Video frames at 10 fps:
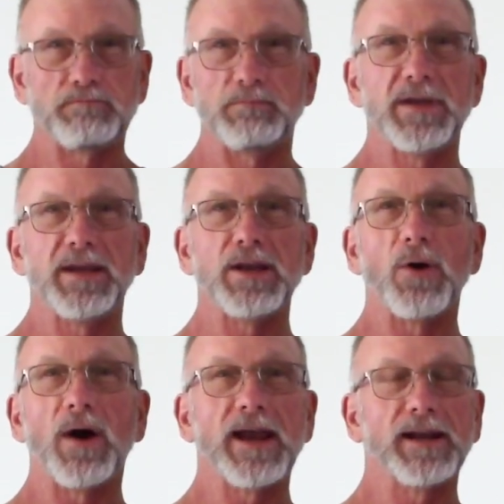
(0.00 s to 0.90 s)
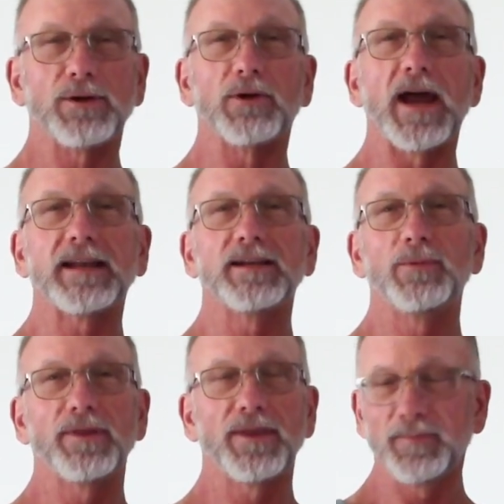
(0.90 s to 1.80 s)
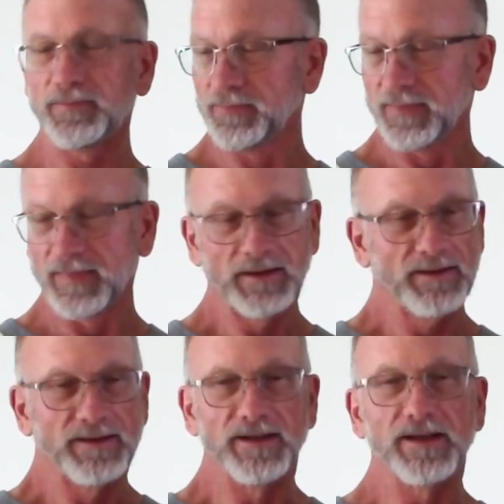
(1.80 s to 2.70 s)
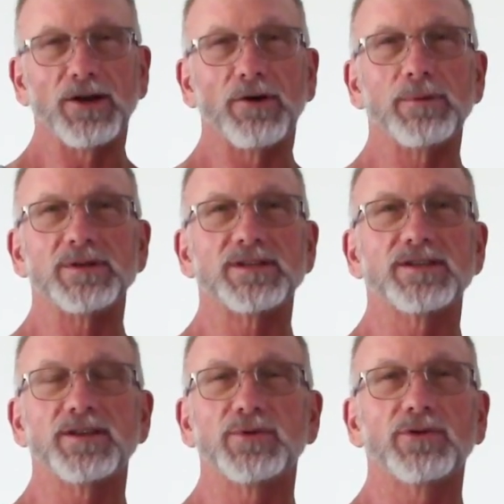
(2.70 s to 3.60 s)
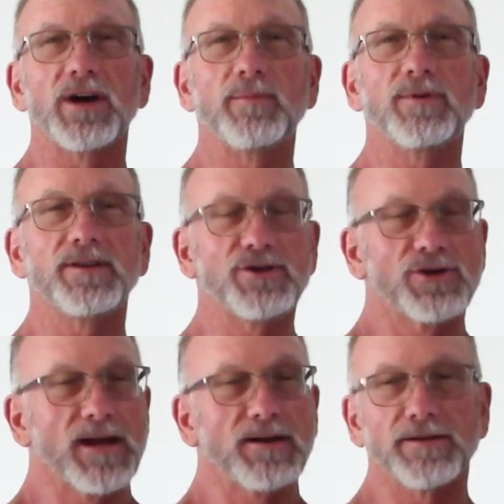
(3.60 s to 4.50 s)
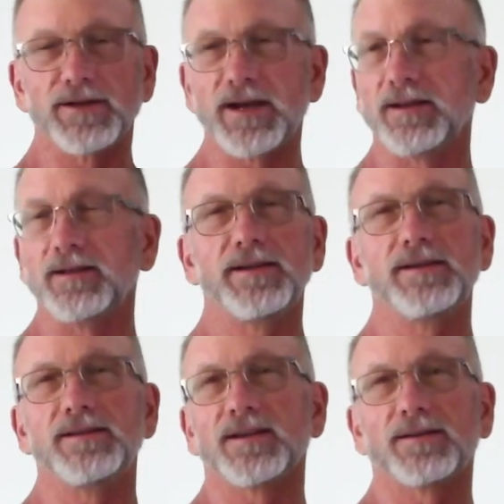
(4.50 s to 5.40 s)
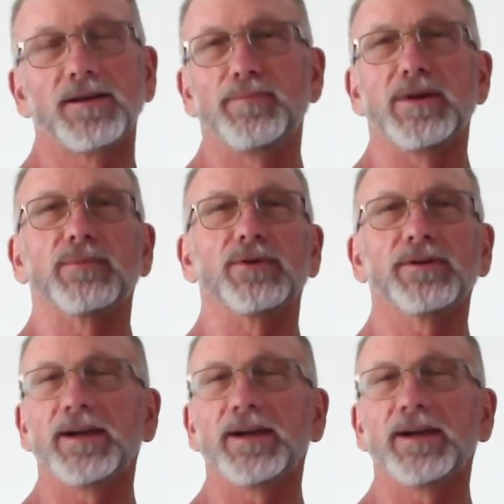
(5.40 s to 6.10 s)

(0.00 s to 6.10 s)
Didn't know I'd interacted with him, didn't know he was a subscriber to the channel, and yet he's a club member.